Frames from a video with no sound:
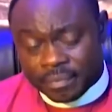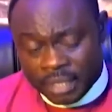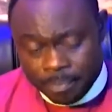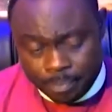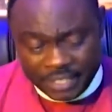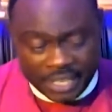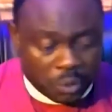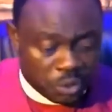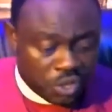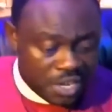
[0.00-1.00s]

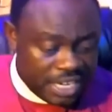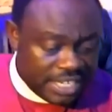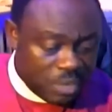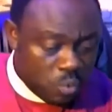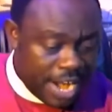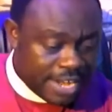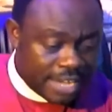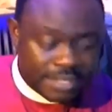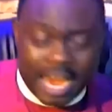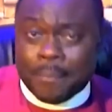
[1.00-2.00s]
Persecution in the way
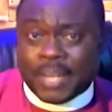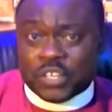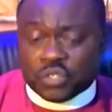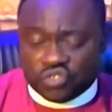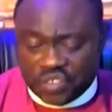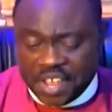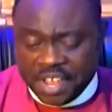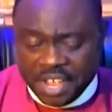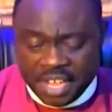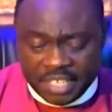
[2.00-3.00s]
that I begin to see
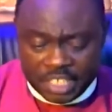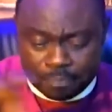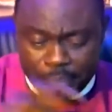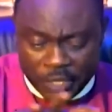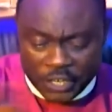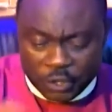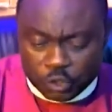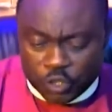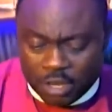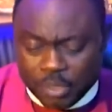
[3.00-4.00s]
this
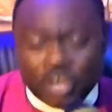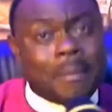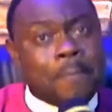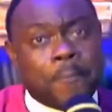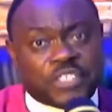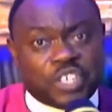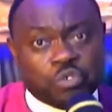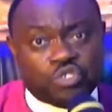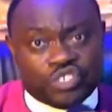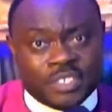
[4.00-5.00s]
persecution become a
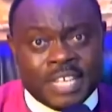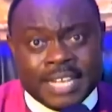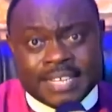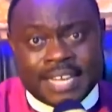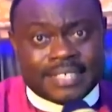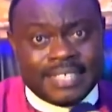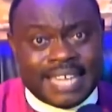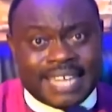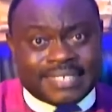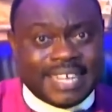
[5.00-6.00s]
persecution that is
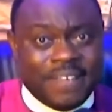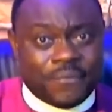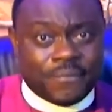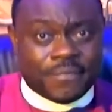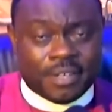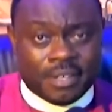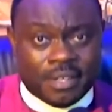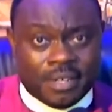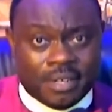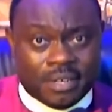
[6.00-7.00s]
as if
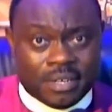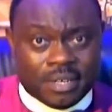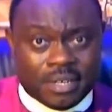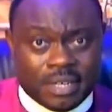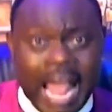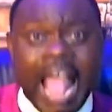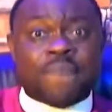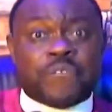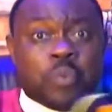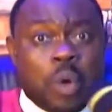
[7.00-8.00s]
they
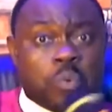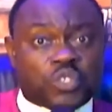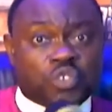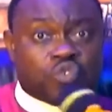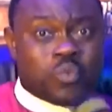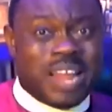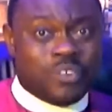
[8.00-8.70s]
everywhere want to swallow